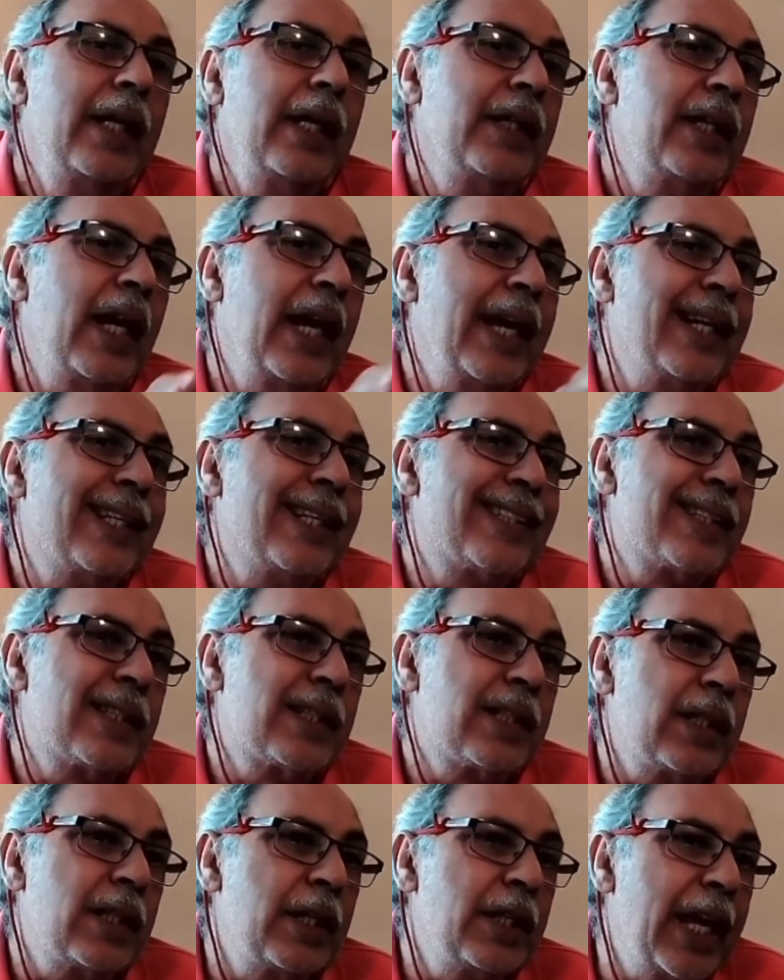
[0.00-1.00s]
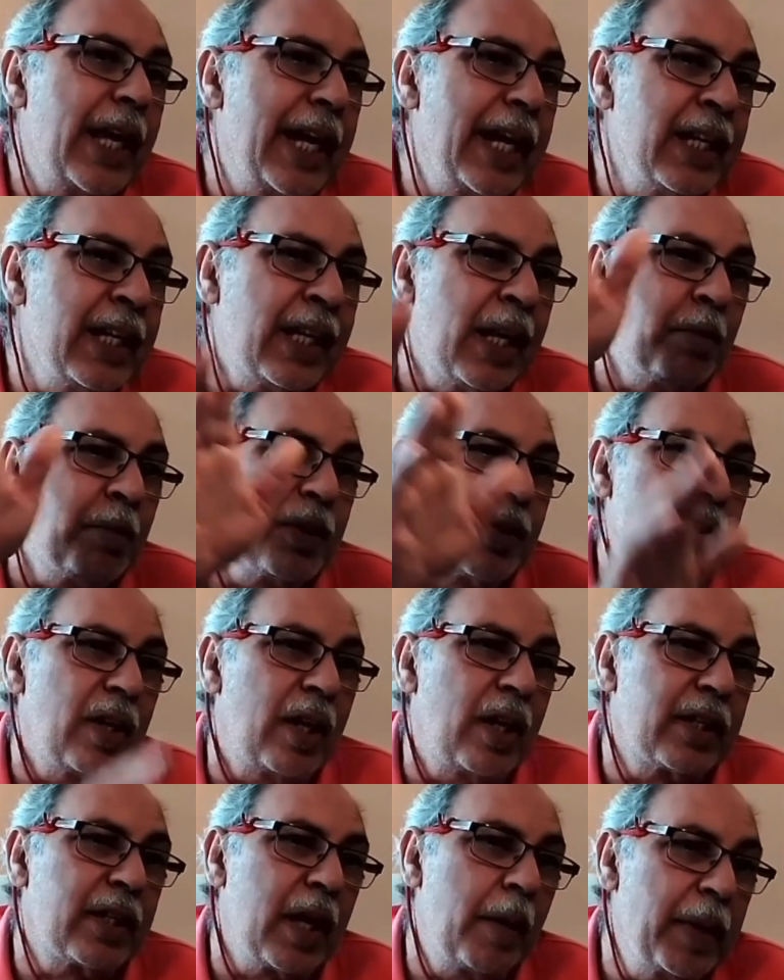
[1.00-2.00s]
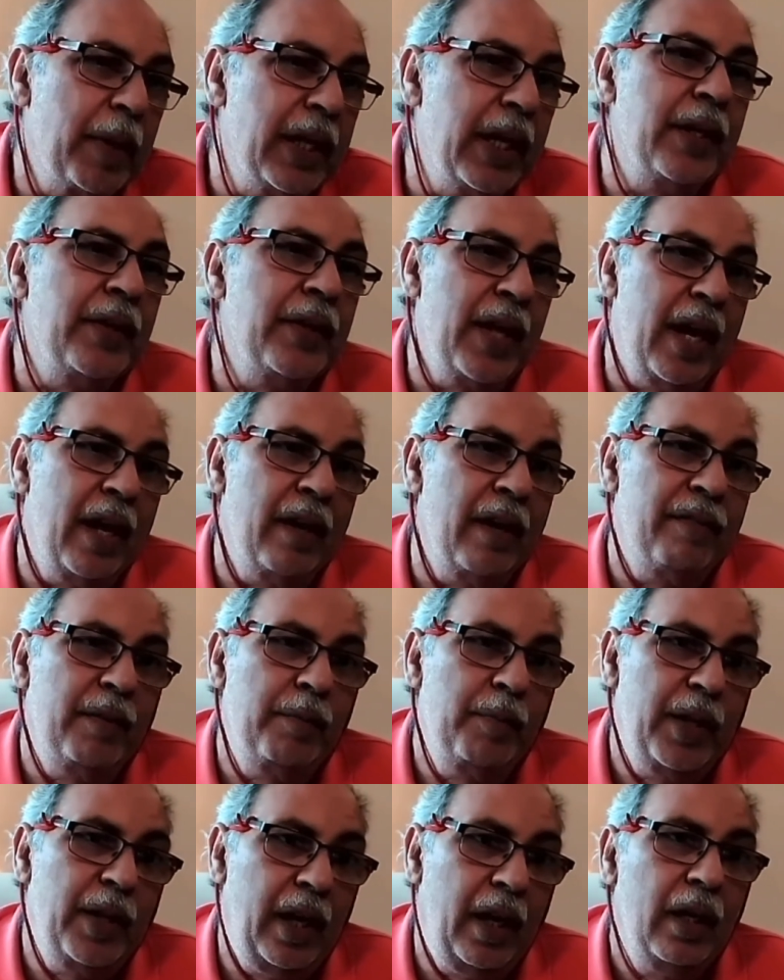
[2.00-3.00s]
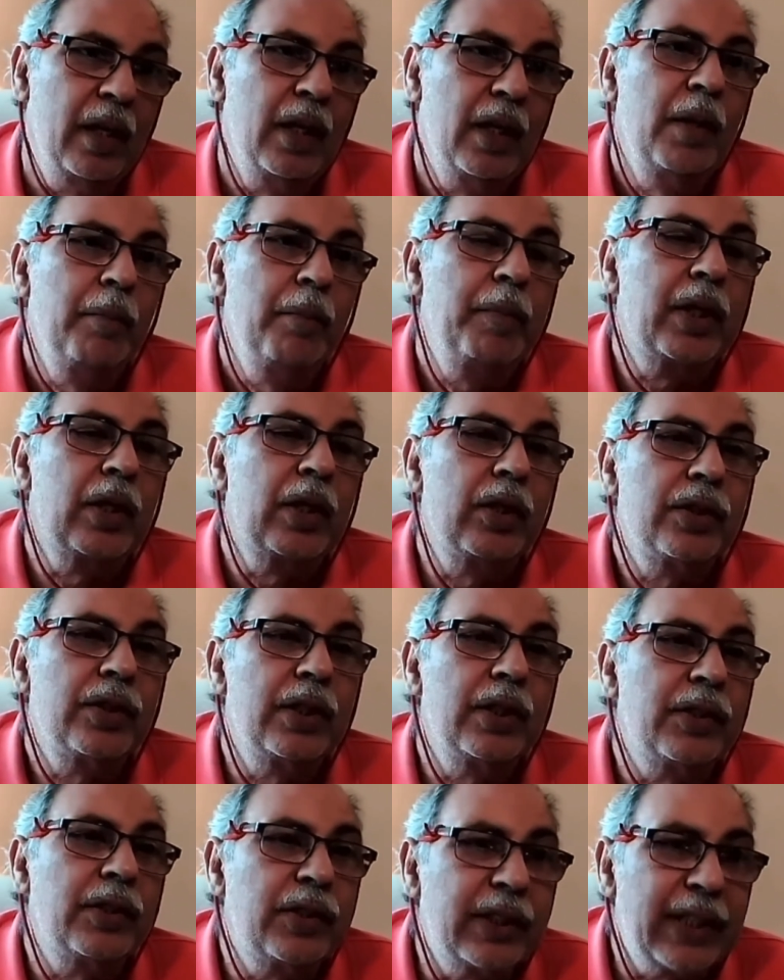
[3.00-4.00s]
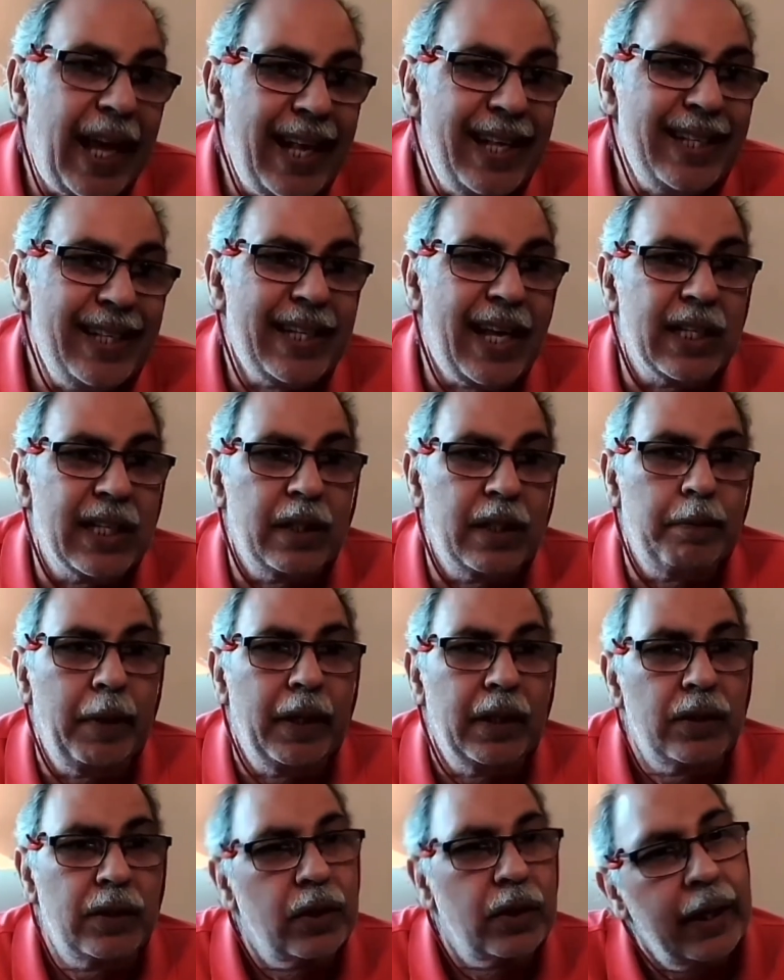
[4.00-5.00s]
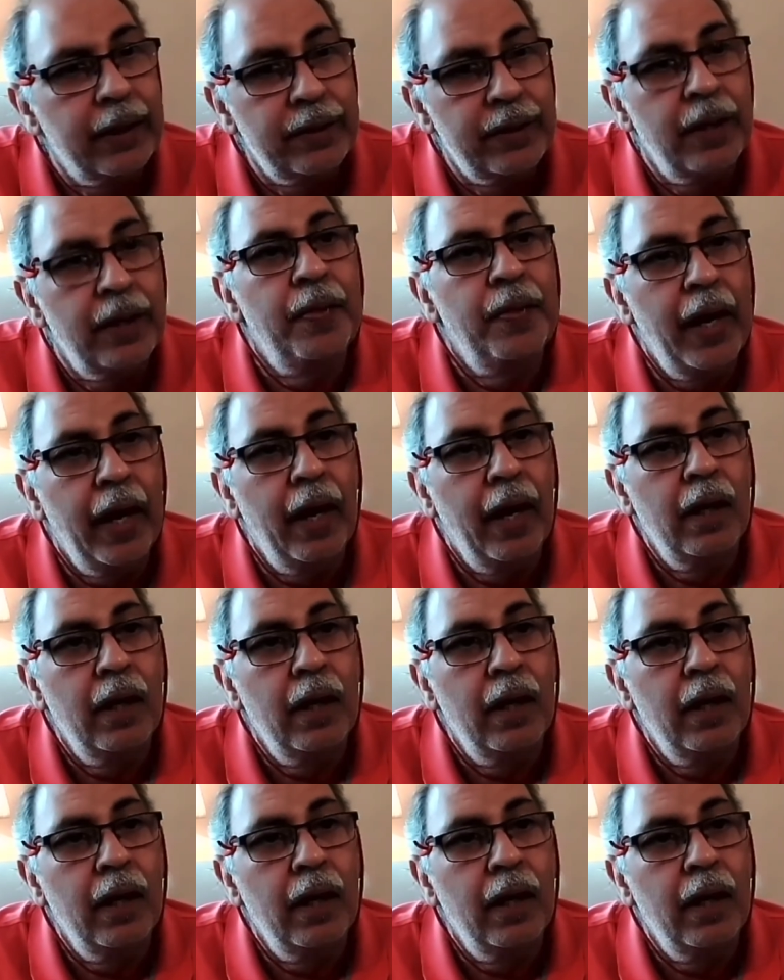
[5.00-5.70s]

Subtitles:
the income start coming in there from there, because the sales aspects kicks in there,